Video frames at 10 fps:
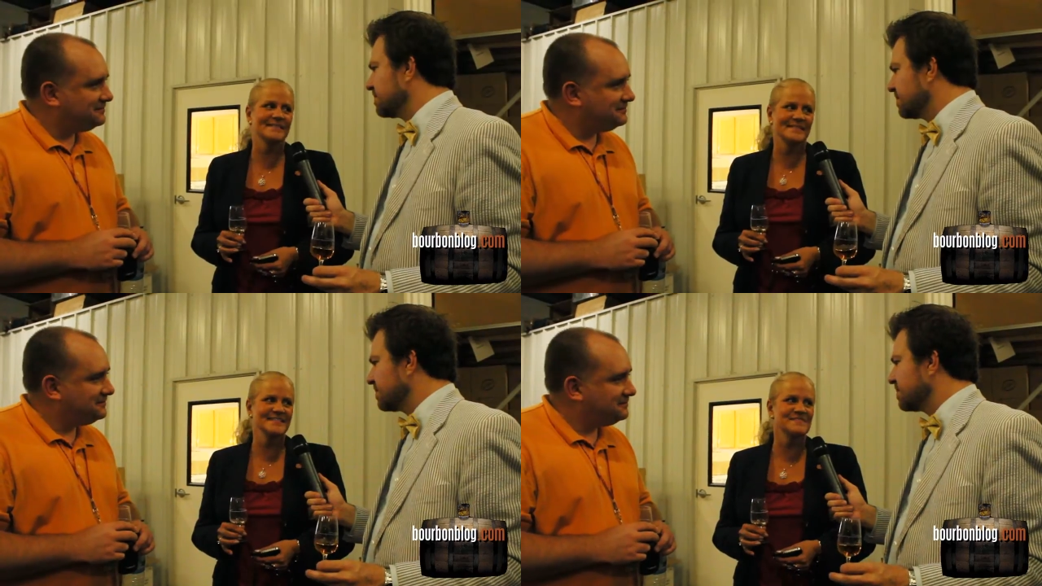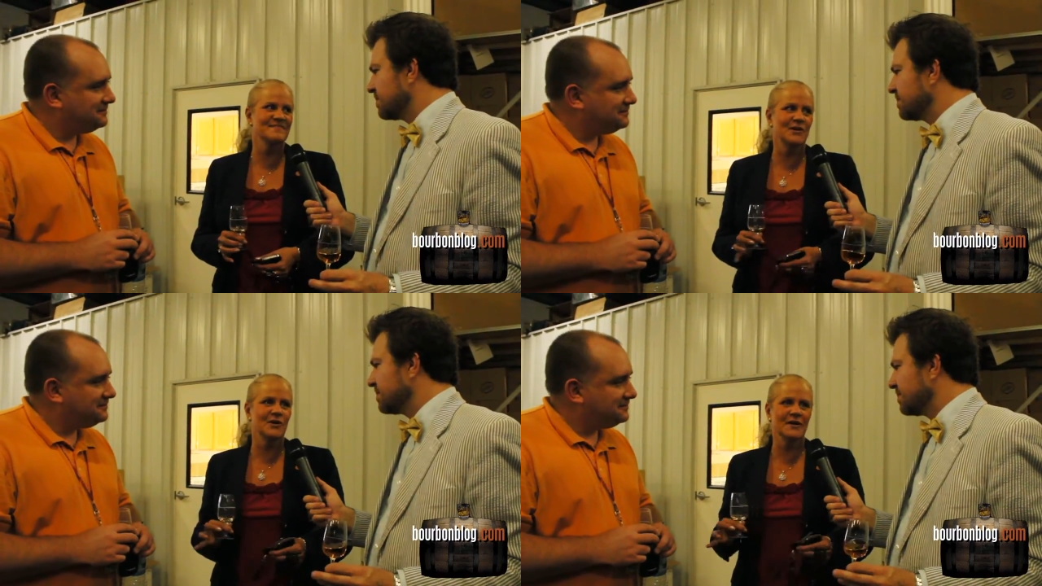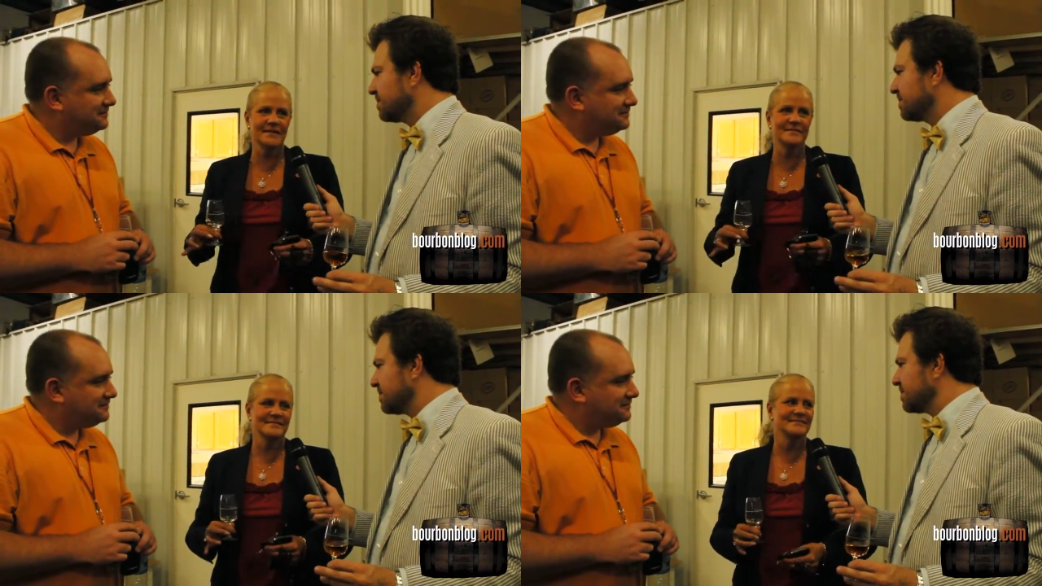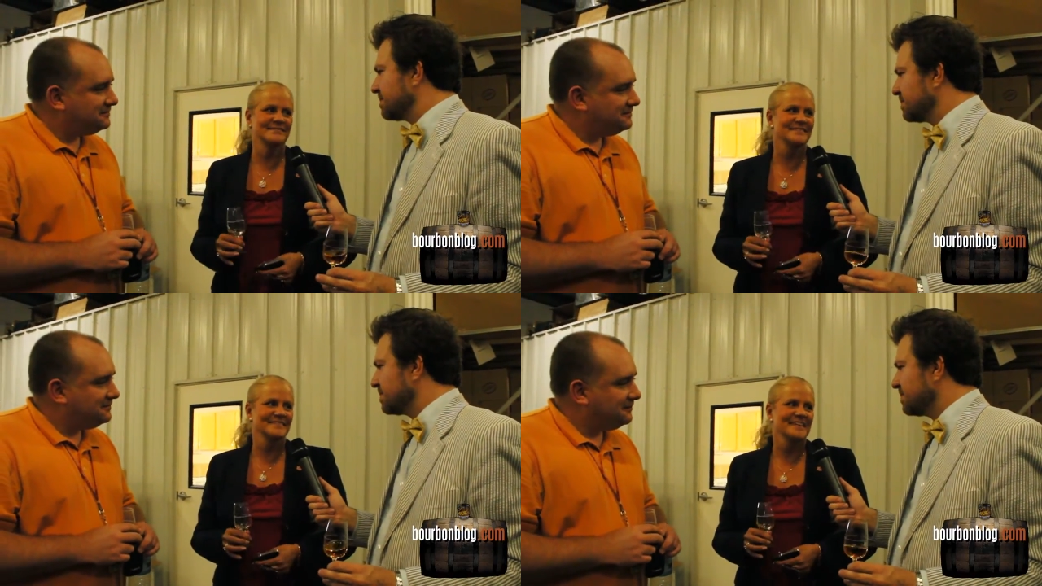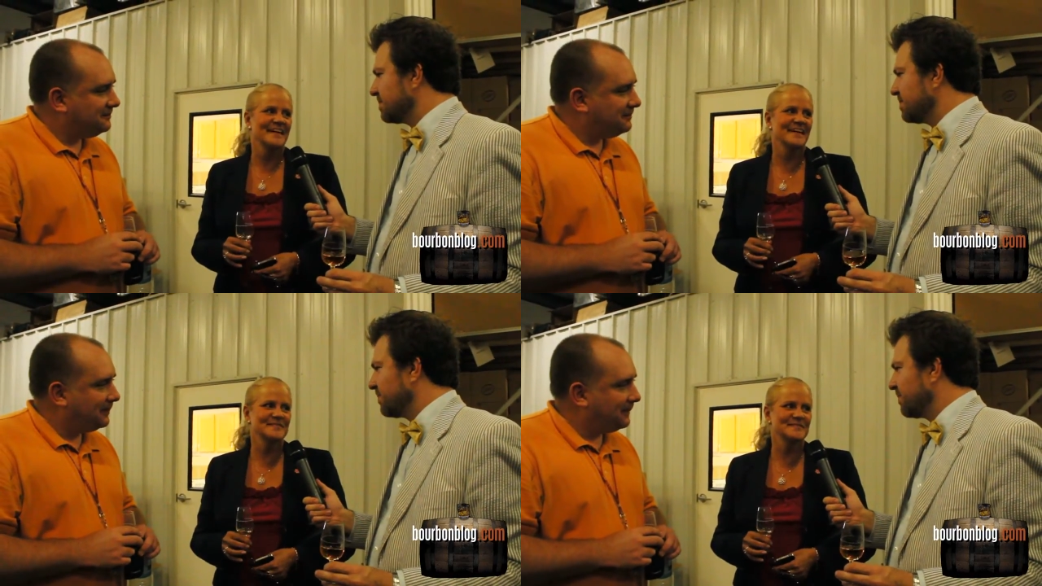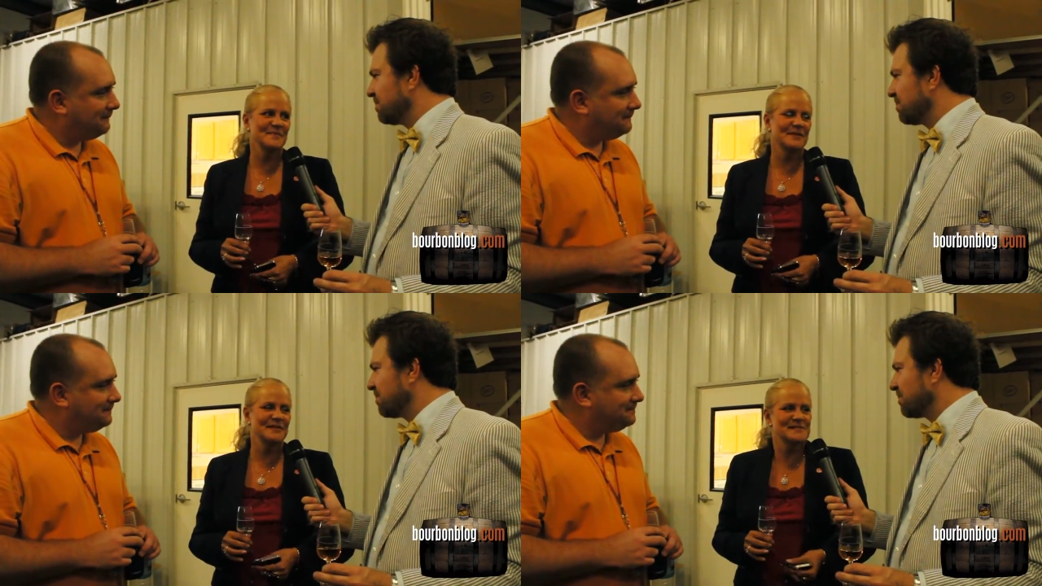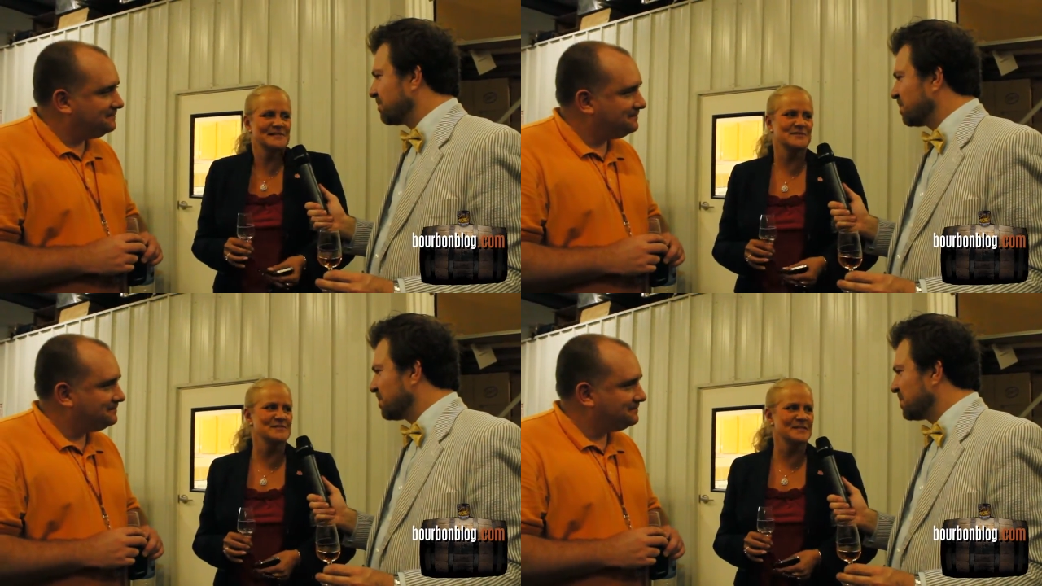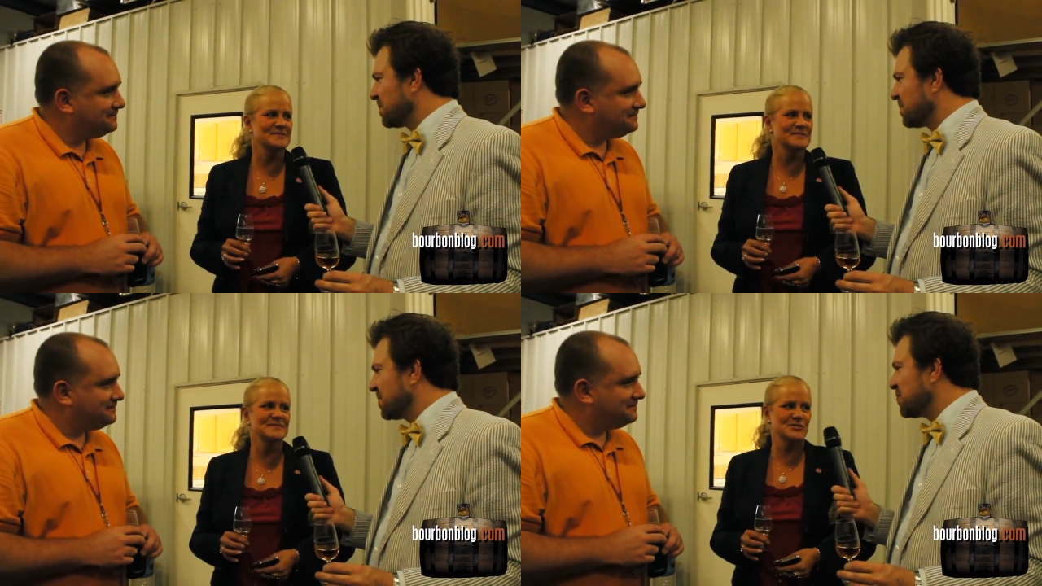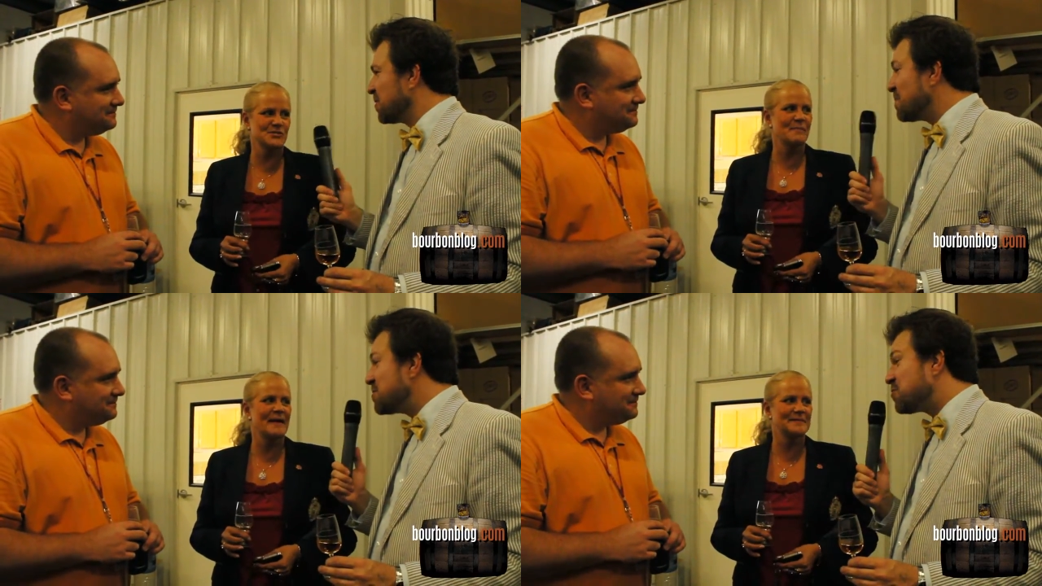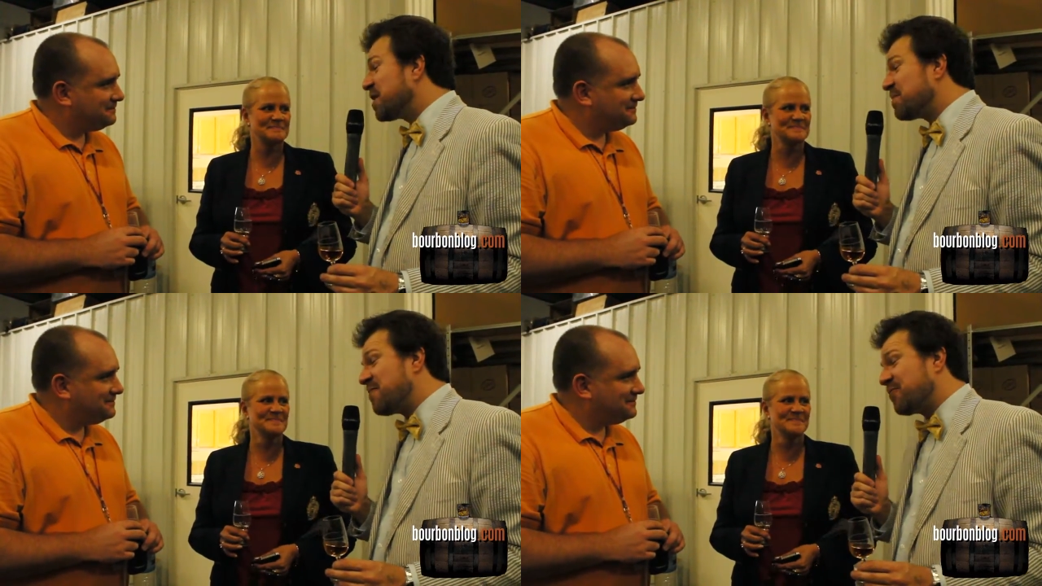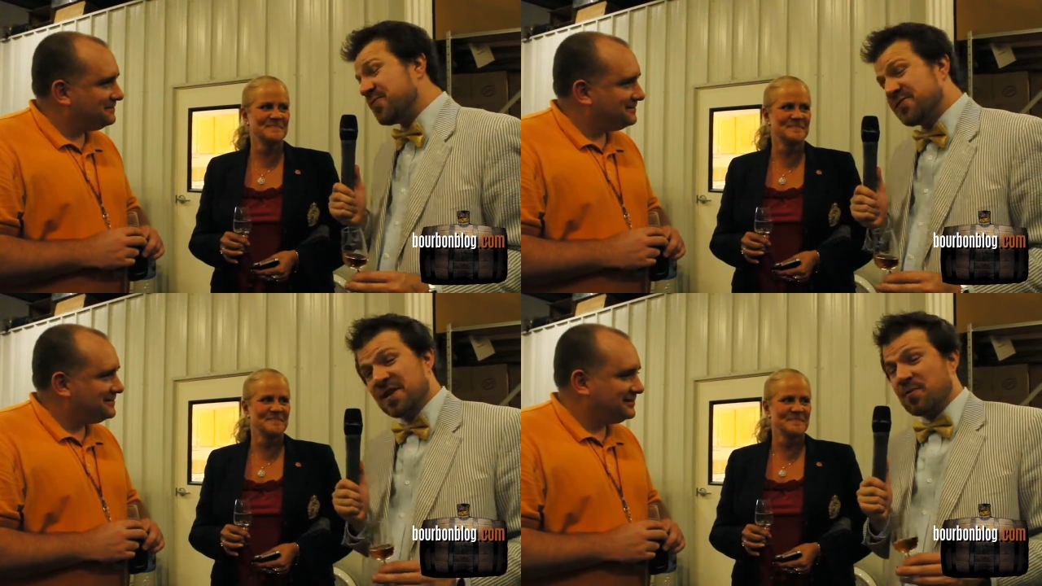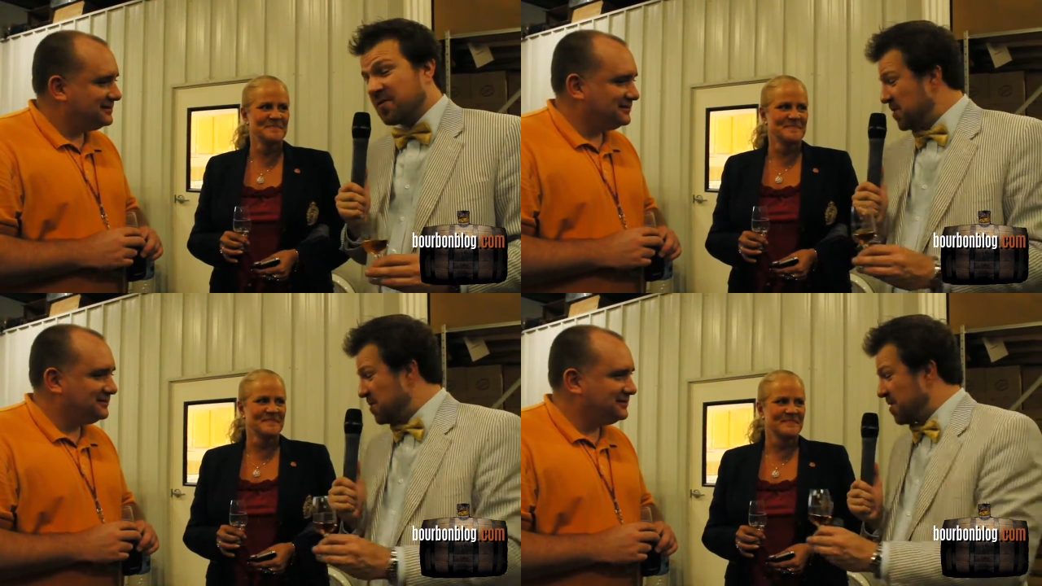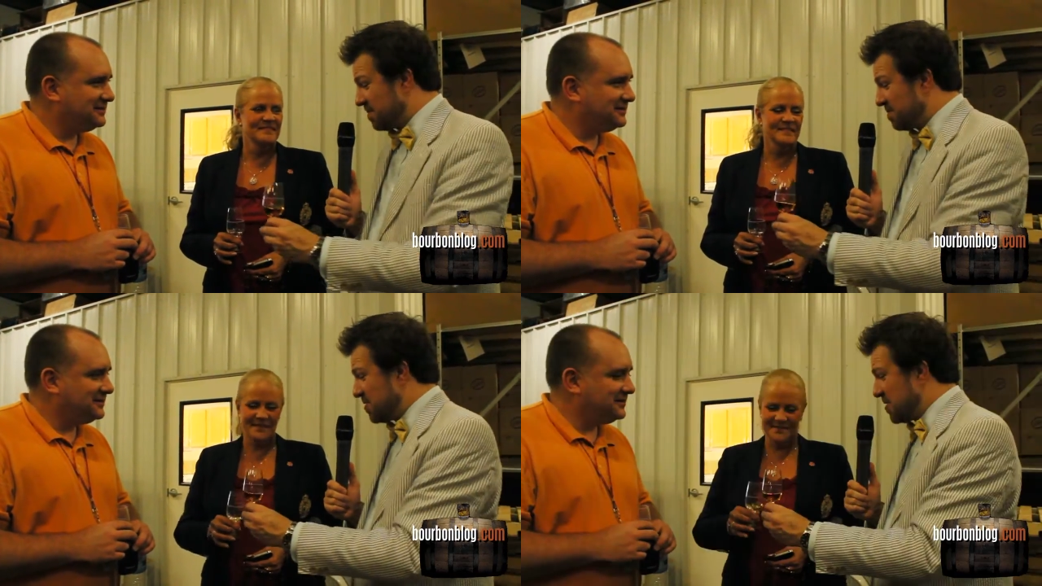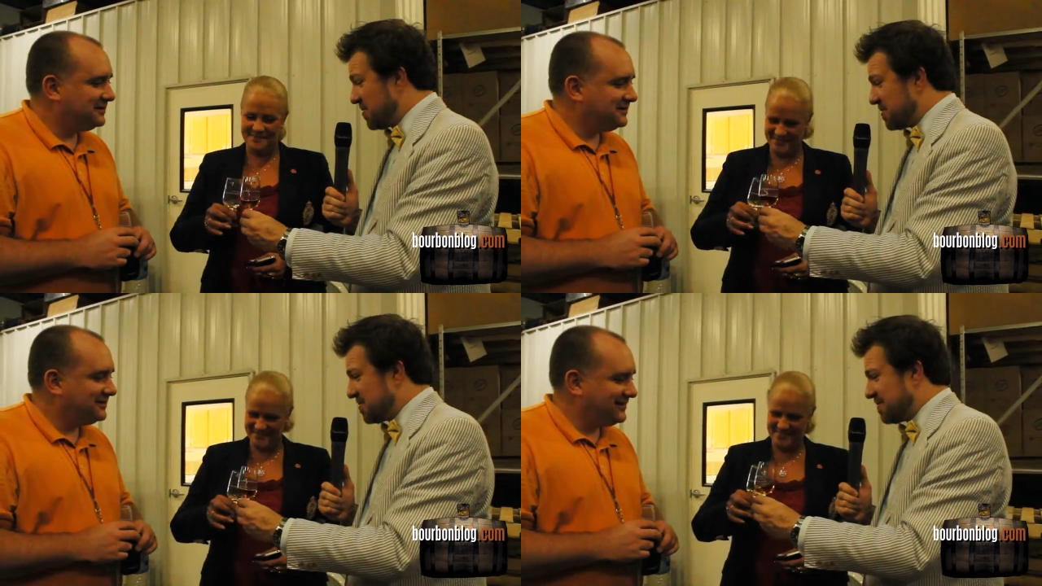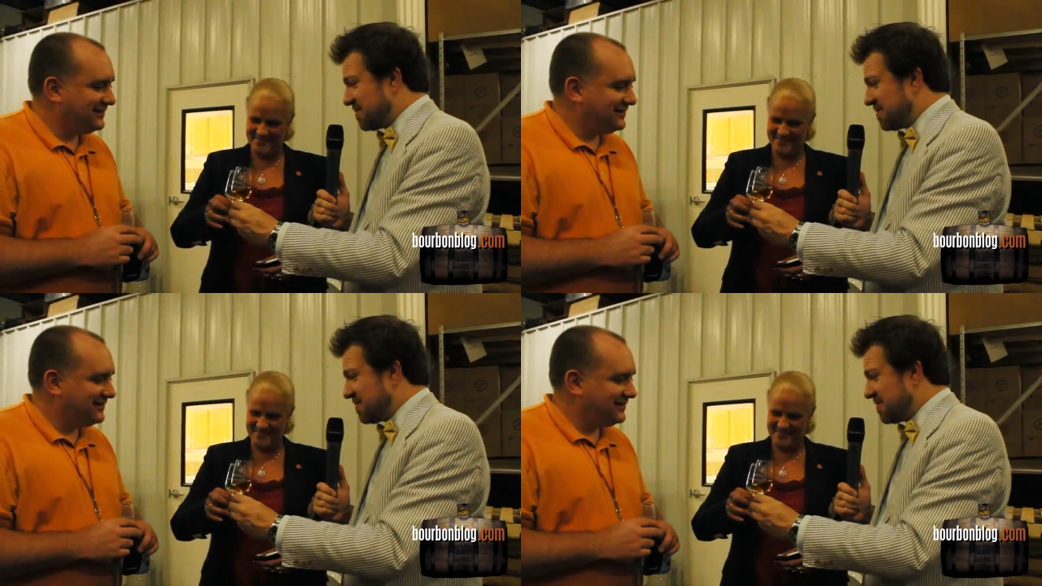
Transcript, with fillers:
Speaker 1: it's very, um, very exclusive.
Speaker 2: Well, I'm enjoying my first sip with you all. Cheers.